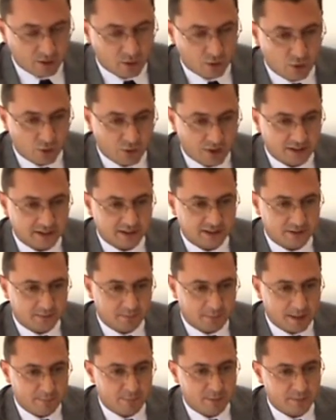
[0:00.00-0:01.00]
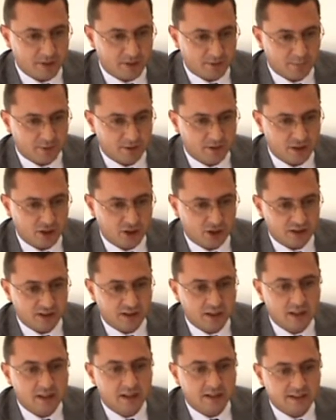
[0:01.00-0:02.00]
on its paper money
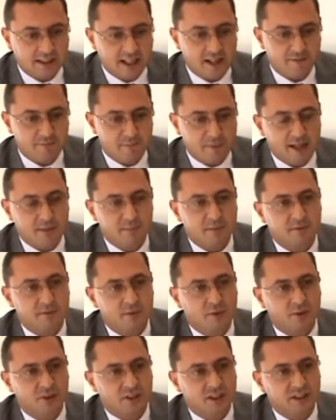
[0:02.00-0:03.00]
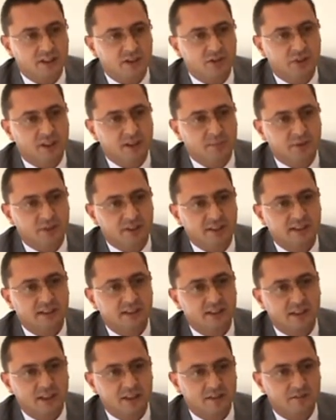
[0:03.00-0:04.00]
production, save maybe for the extreme
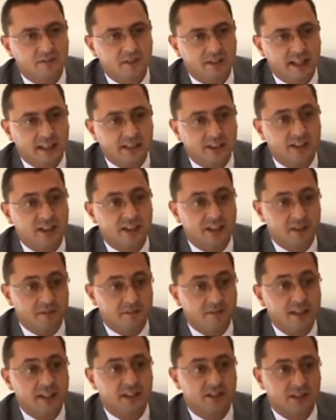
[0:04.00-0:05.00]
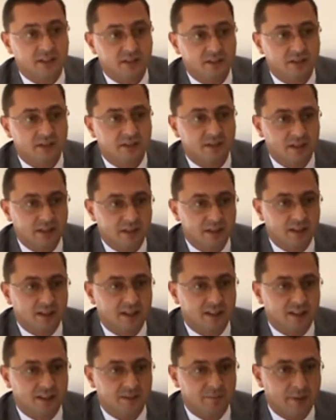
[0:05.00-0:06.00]
risk of getting evicted
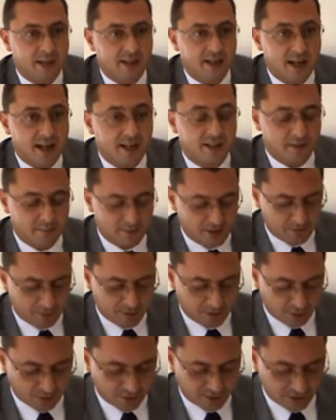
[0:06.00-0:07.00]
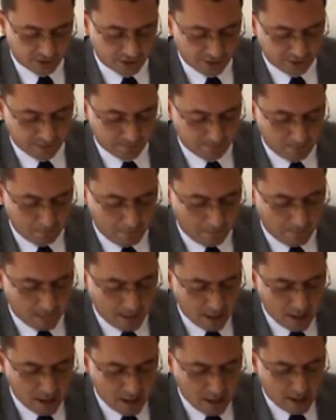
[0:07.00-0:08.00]
by other money producers.
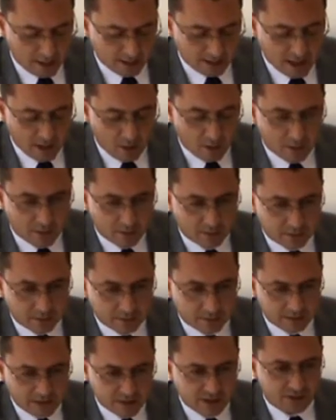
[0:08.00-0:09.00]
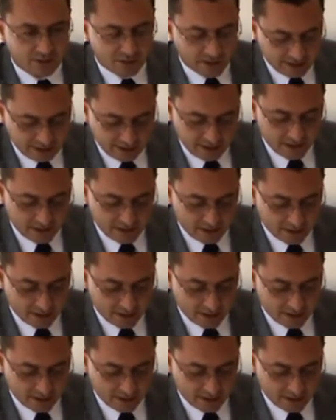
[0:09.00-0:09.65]
Now, this risk